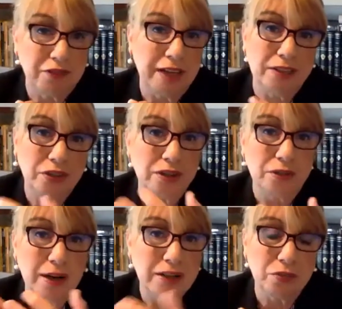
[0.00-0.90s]
filed all
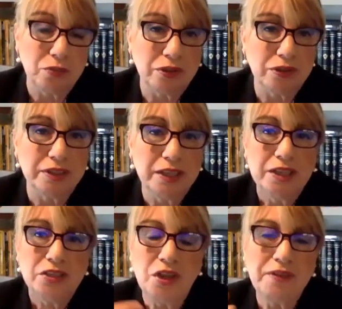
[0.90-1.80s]
around the world
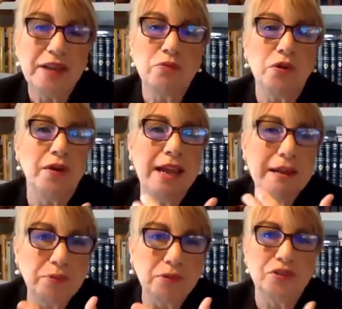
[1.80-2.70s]
so that we're
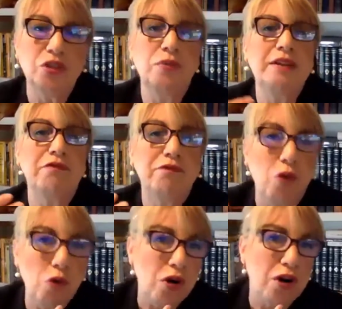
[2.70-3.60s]
able to
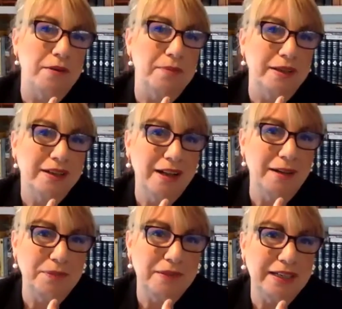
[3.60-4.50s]
inform
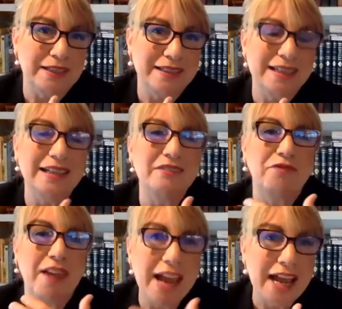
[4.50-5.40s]
companies in
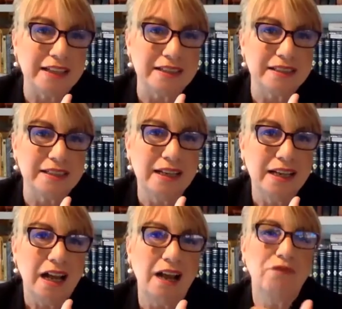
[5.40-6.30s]
advance
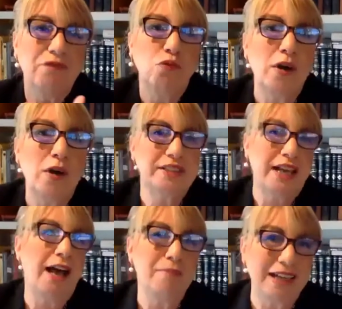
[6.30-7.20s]
of what's
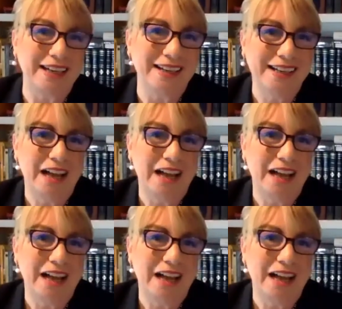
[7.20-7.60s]
coming,